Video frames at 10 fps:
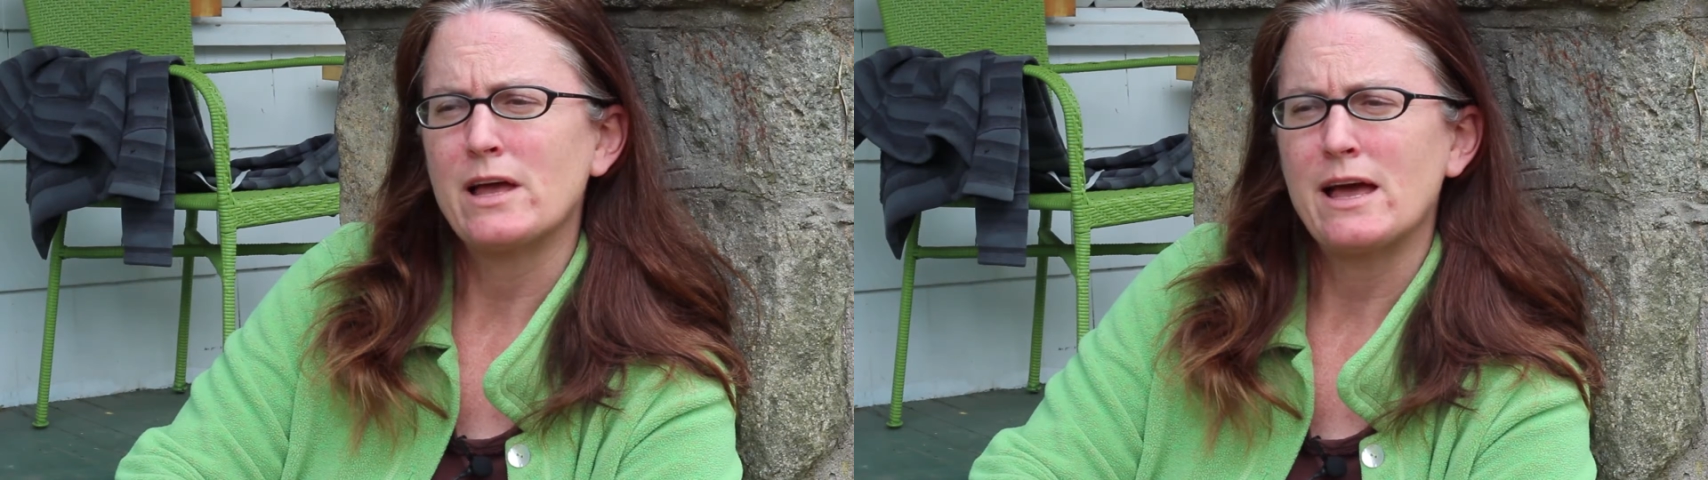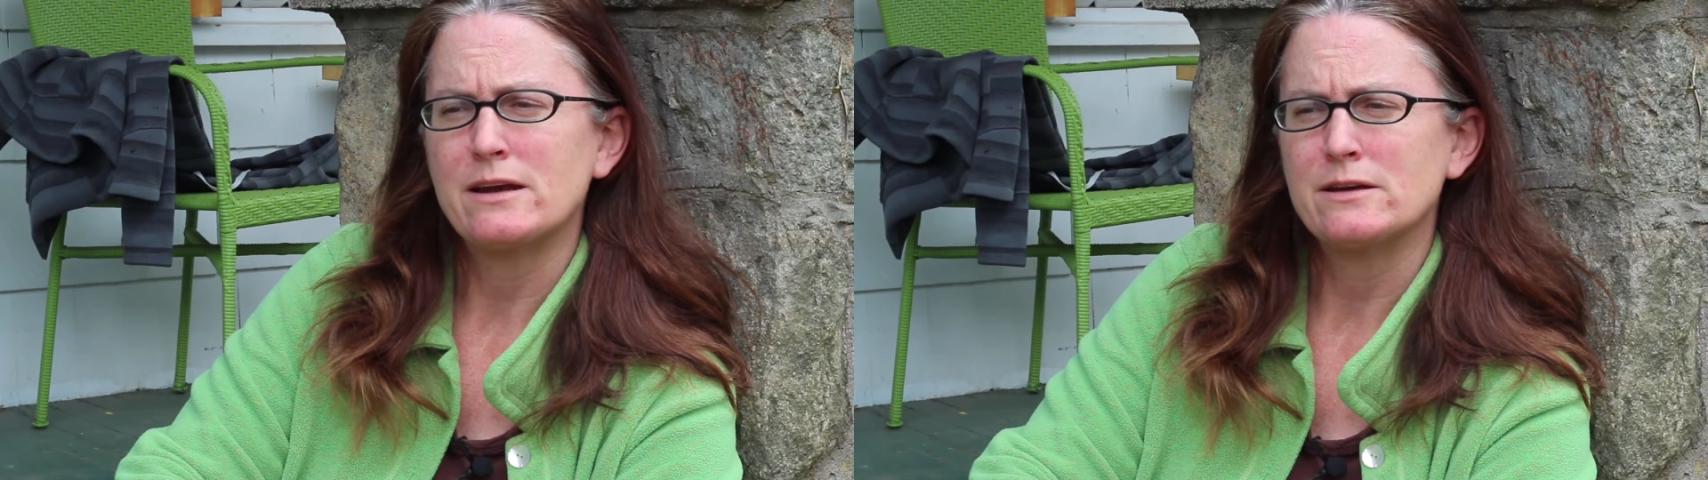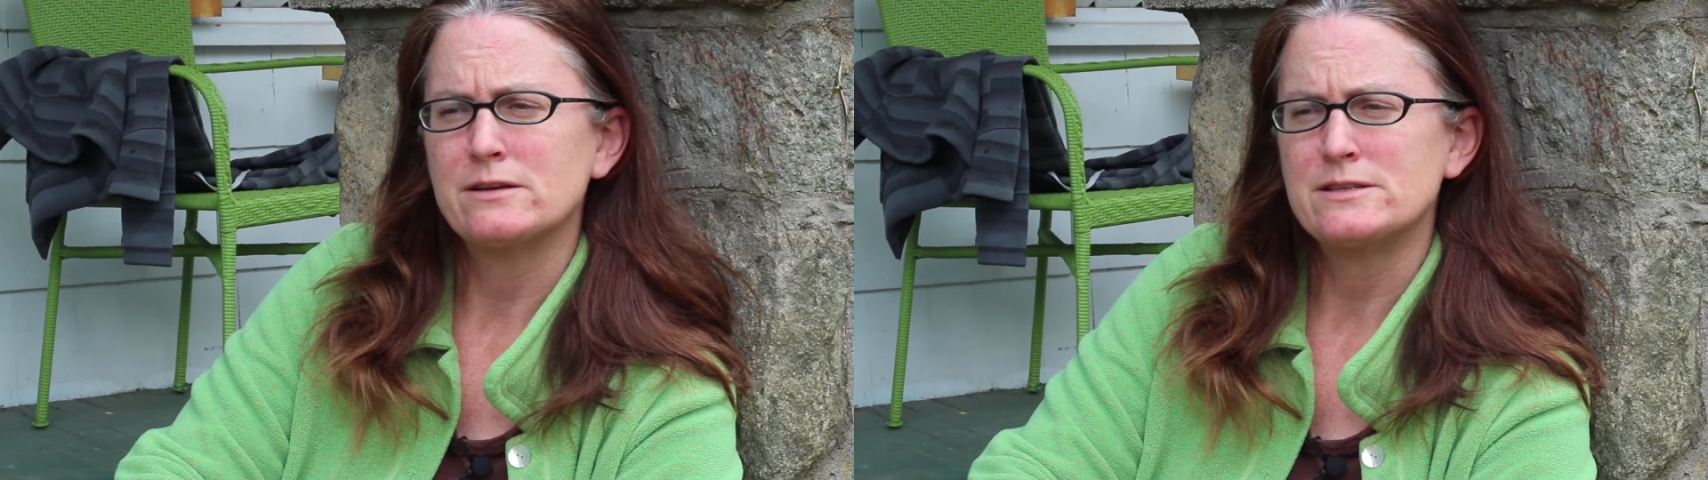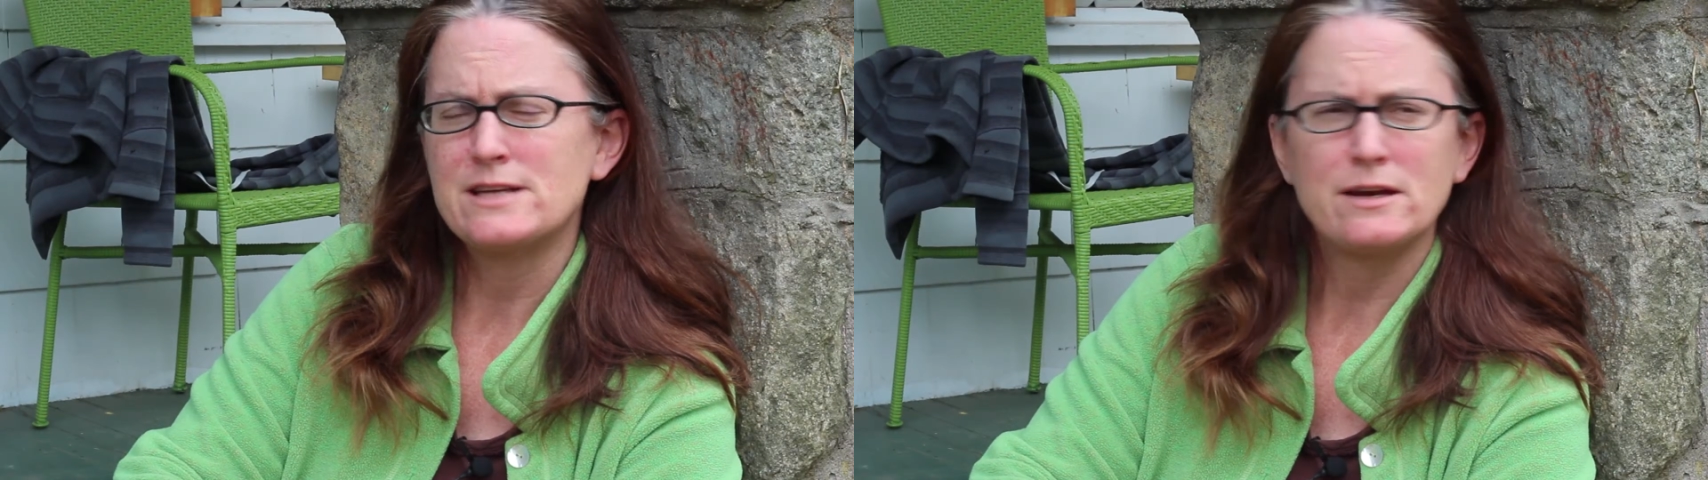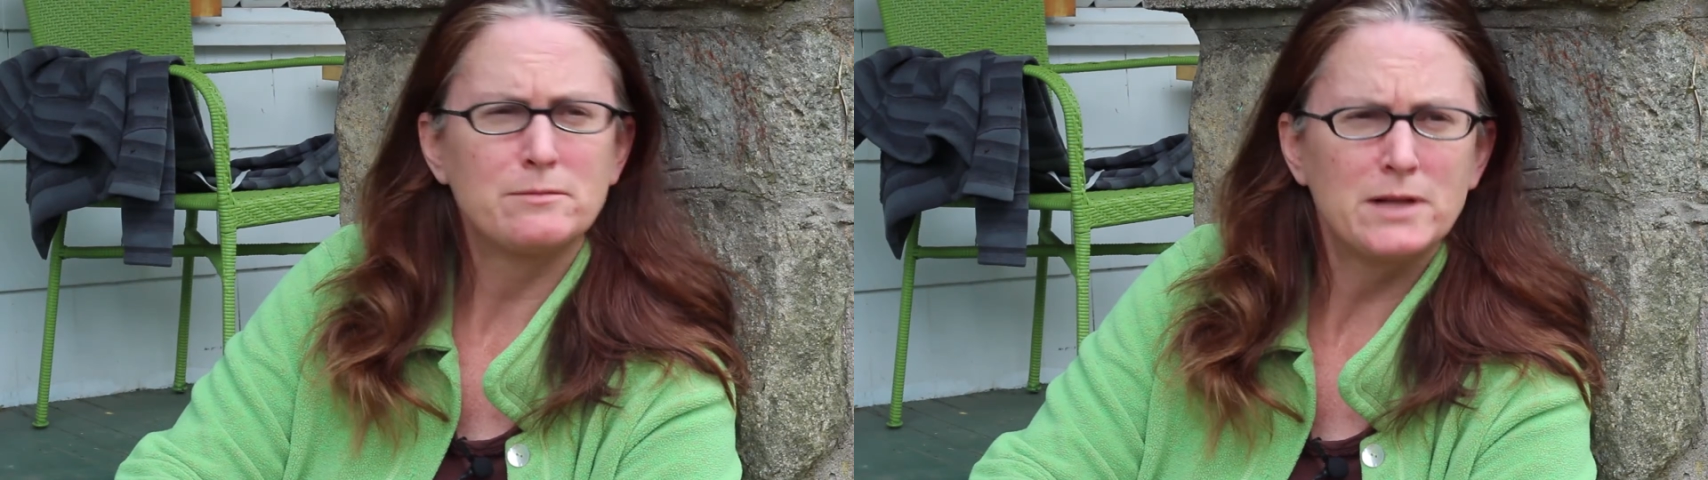had a
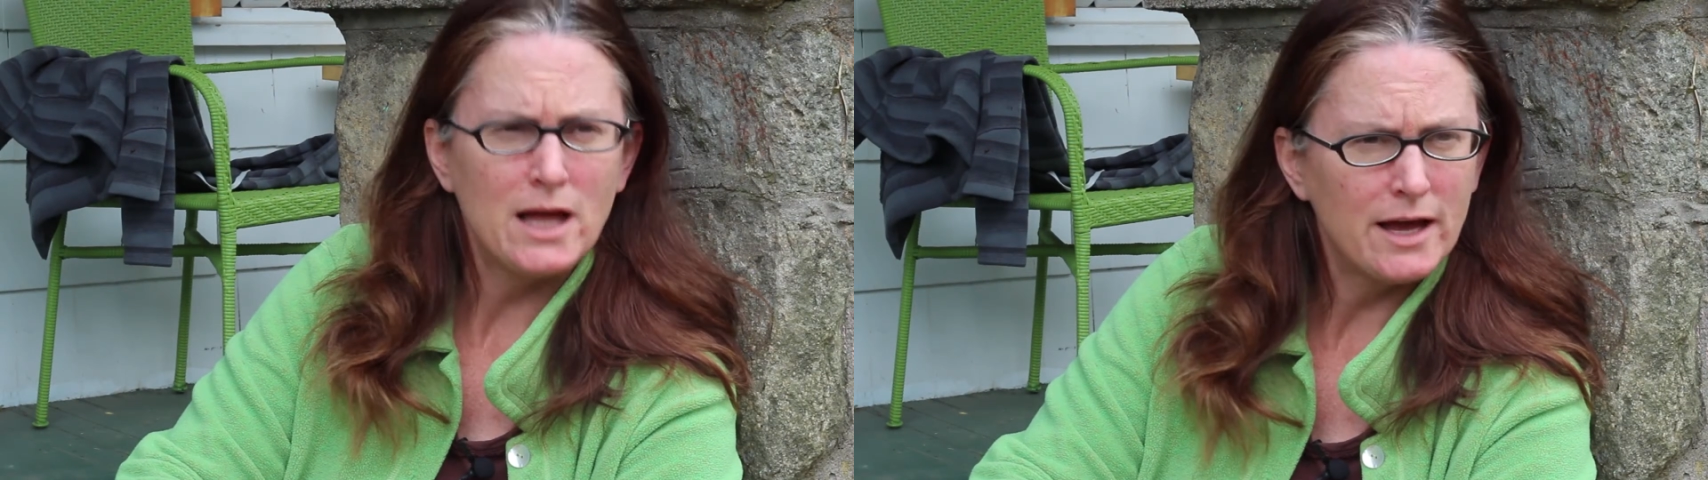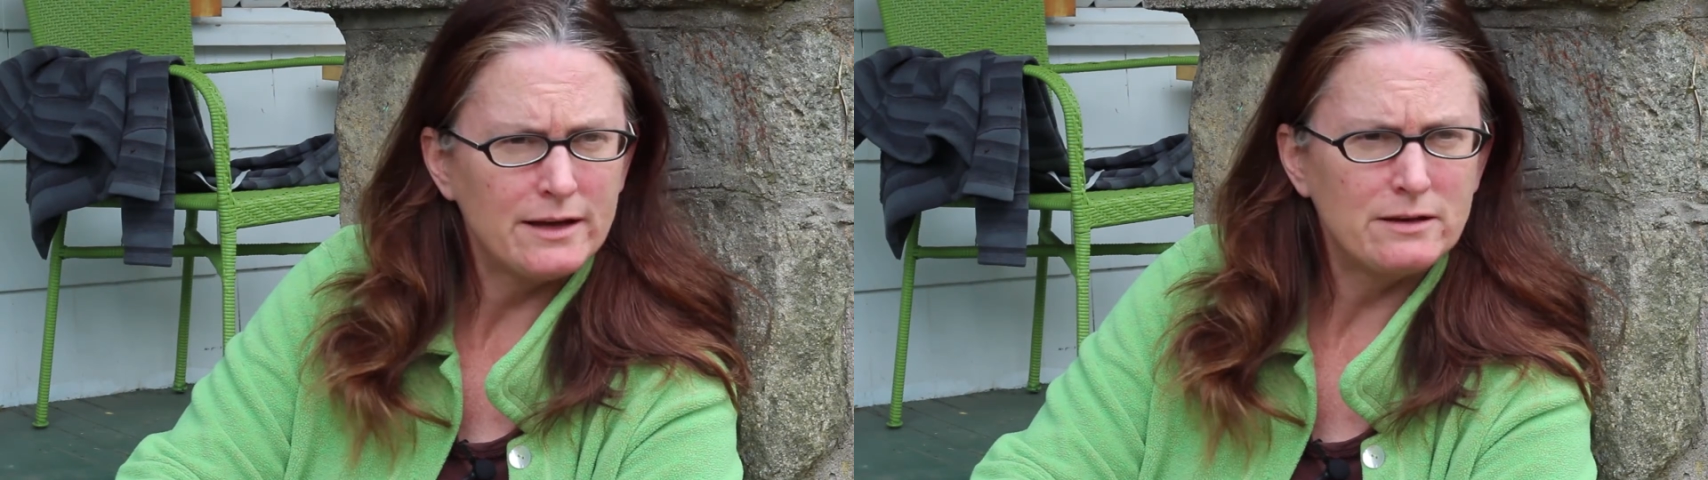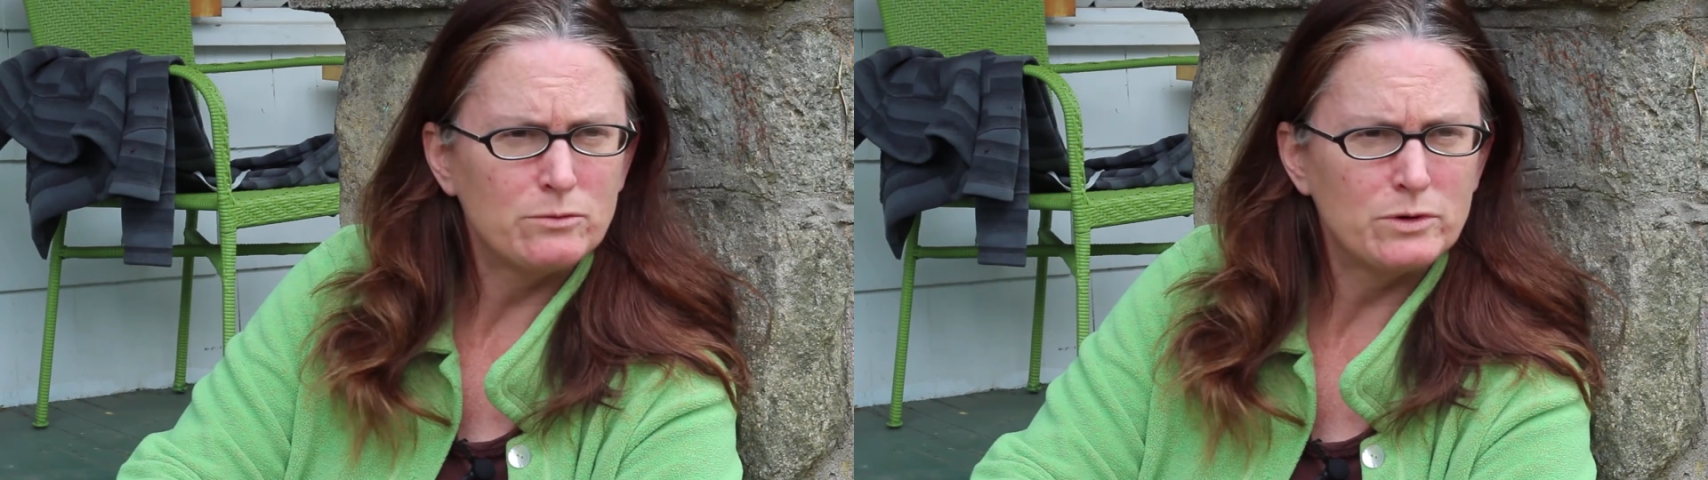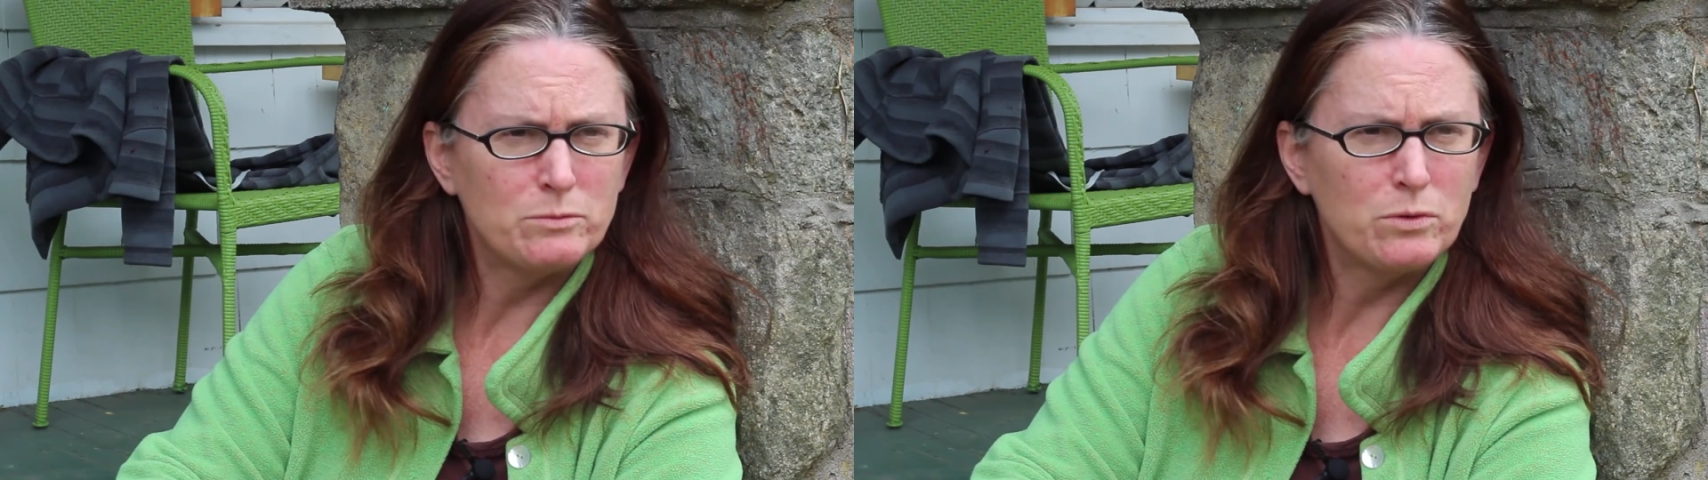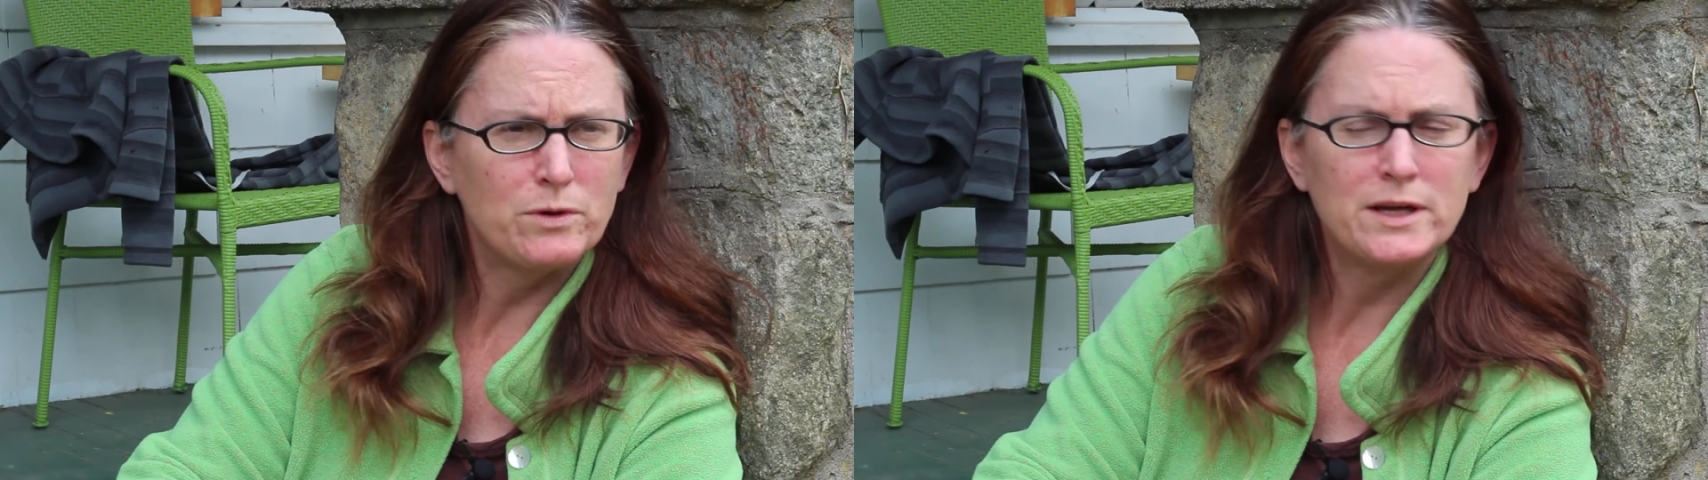denim line at
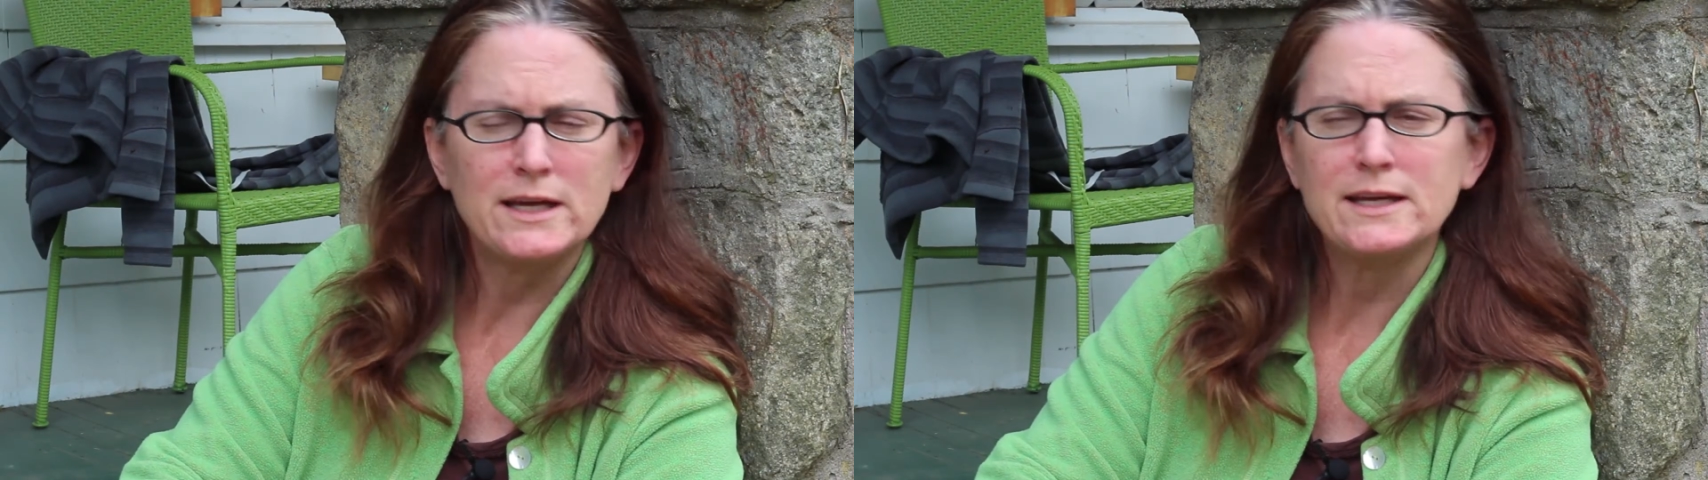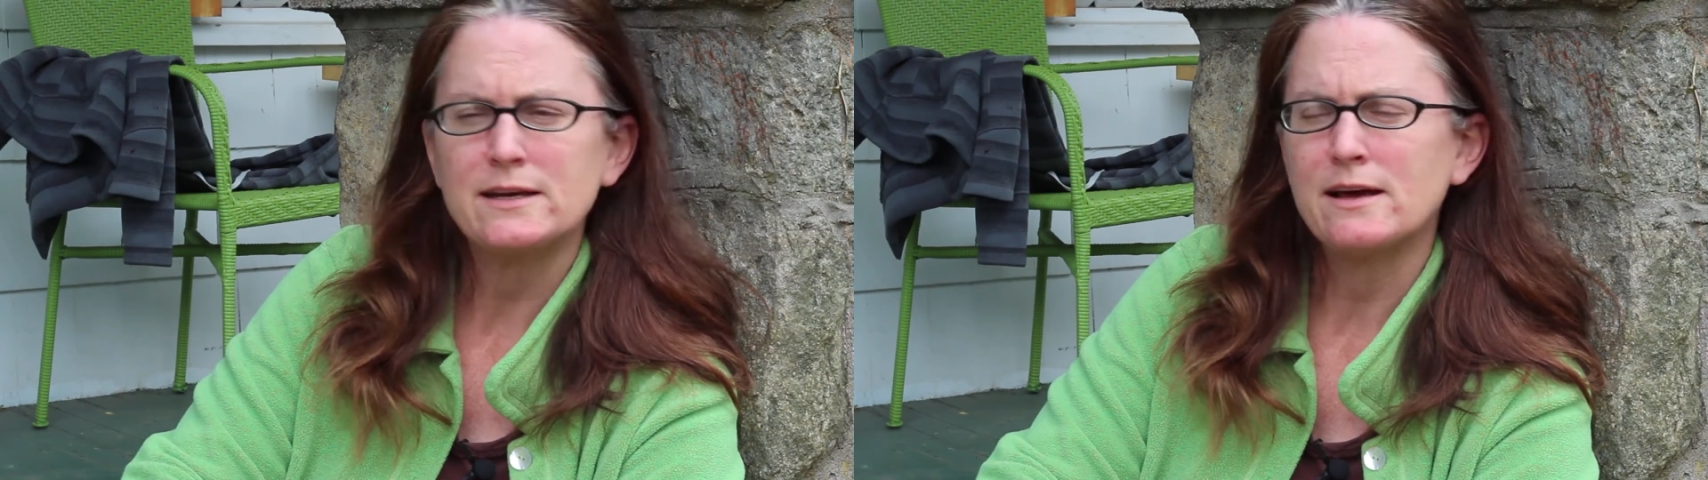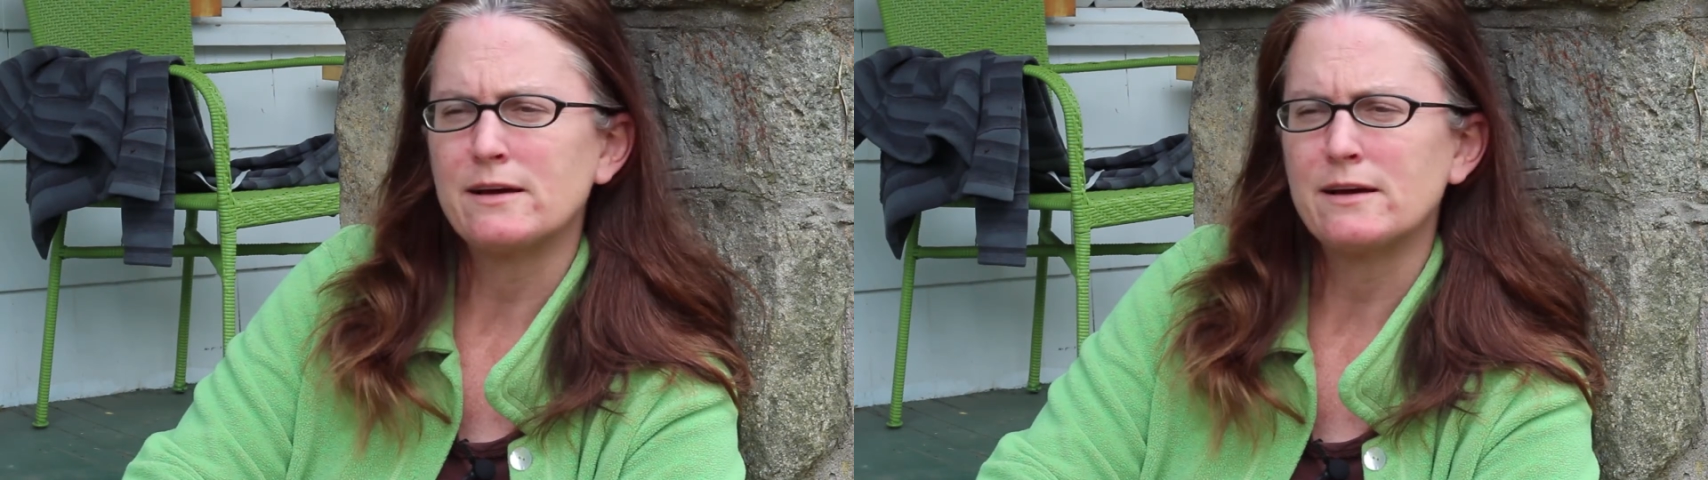one point.